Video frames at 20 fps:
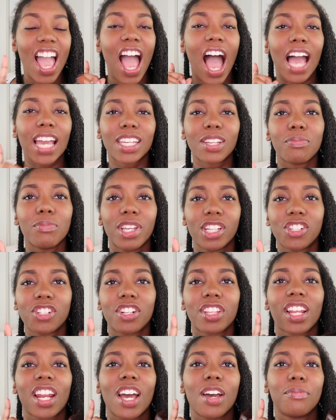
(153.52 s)
I can make
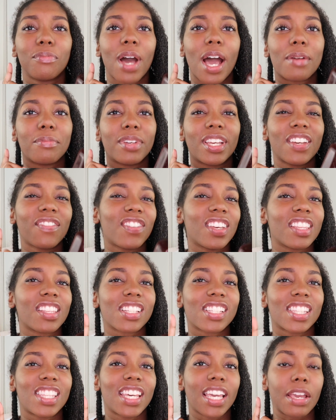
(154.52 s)
sure that I'm giving
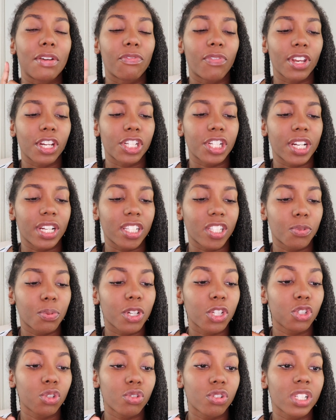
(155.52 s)
this thing a fair chance,
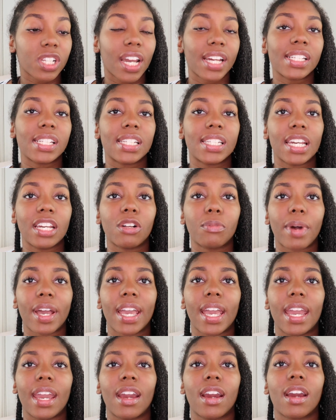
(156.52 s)
because usually I detangle my
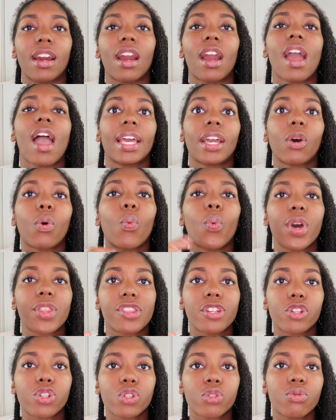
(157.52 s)
hair like
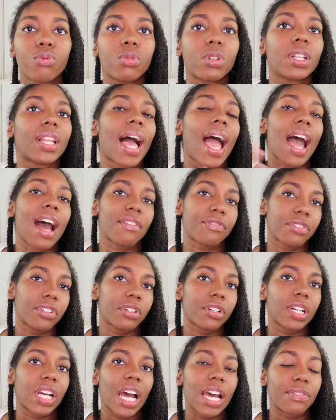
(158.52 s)
with a tool
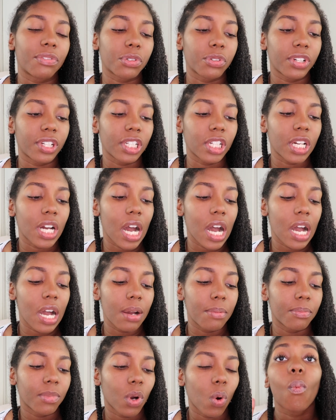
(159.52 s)
after I've already
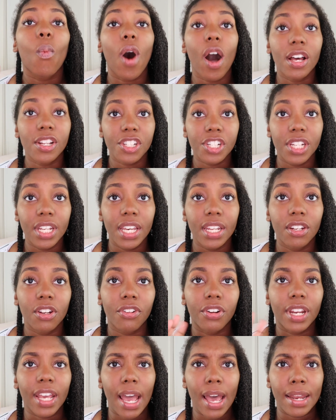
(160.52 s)
washed it and
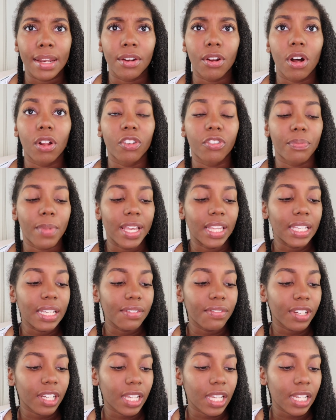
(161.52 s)
already added all of my
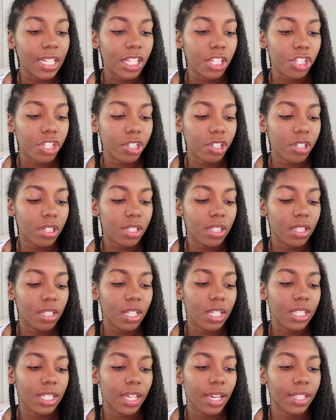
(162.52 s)
leave-in conditioners and
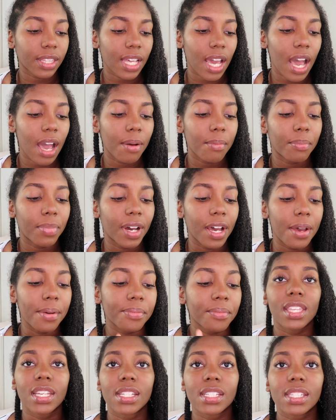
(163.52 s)
things like that.
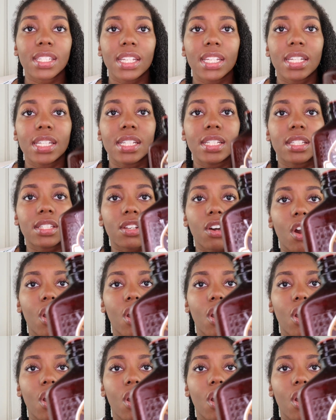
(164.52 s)
But this is